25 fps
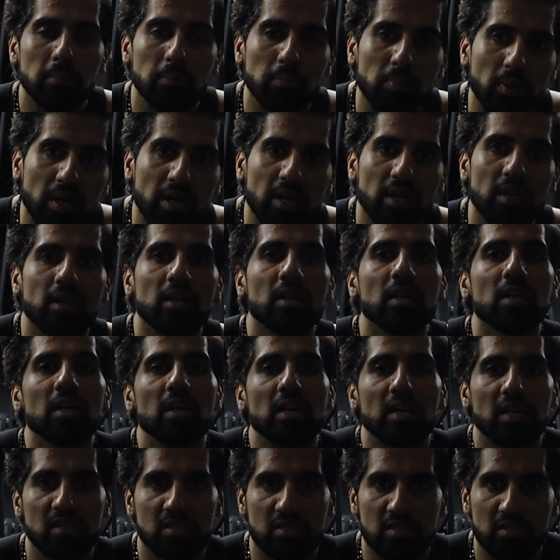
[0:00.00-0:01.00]
but
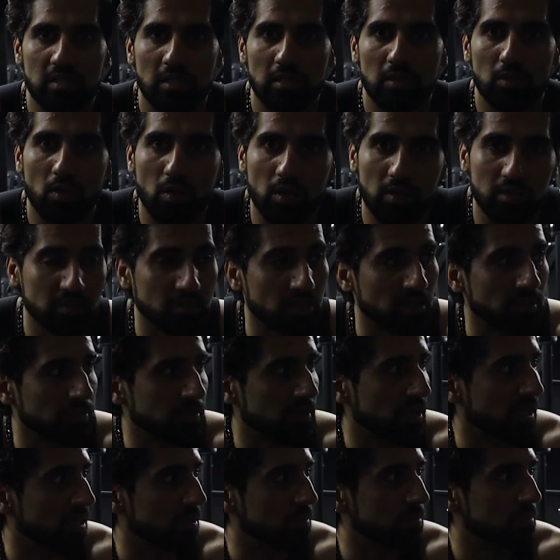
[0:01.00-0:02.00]
this is a long-term
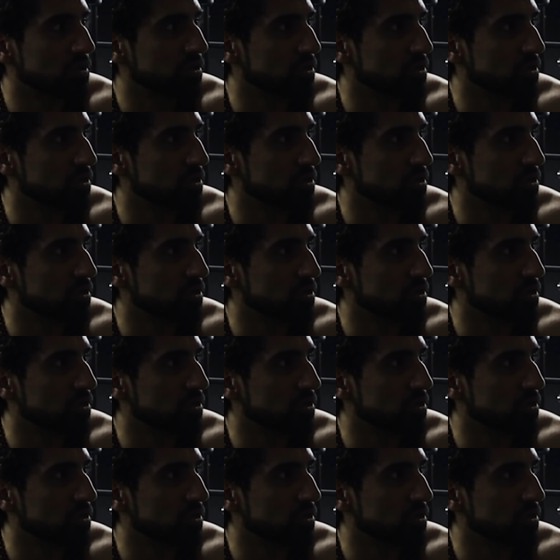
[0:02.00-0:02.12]
game.